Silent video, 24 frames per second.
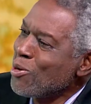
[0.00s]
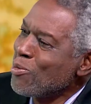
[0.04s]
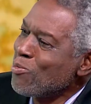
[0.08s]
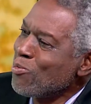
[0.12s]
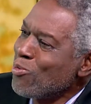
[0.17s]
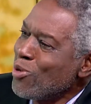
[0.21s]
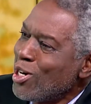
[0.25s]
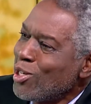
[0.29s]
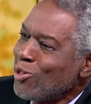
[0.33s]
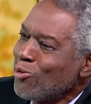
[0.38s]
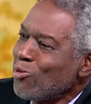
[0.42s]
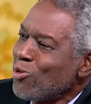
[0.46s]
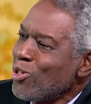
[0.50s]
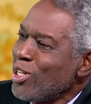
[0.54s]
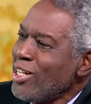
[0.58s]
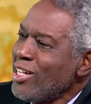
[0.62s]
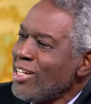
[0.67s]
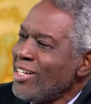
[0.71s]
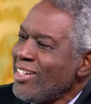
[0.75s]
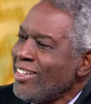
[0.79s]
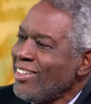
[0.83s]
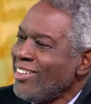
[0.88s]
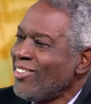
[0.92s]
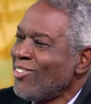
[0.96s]
but
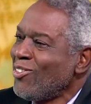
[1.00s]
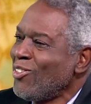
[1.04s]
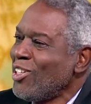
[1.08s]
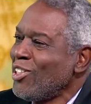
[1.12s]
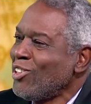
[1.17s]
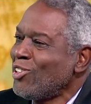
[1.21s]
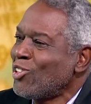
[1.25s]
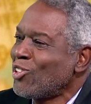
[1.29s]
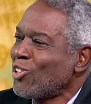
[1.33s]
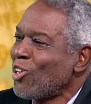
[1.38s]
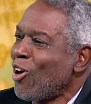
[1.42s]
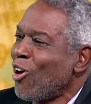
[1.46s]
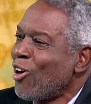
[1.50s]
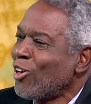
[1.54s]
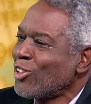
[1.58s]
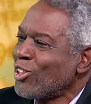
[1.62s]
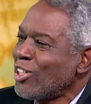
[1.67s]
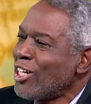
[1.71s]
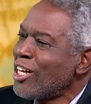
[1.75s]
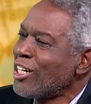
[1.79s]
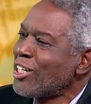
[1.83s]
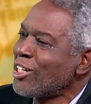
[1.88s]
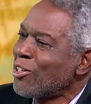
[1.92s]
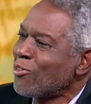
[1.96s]
we saw
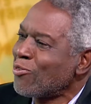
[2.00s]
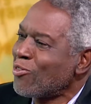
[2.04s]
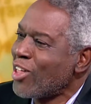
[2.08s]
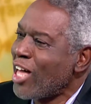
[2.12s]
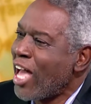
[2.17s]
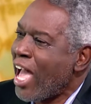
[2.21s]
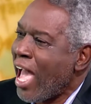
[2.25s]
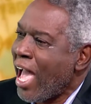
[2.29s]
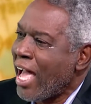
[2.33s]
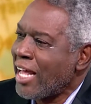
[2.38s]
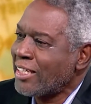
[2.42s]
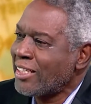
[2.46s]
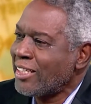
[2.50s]
none of that.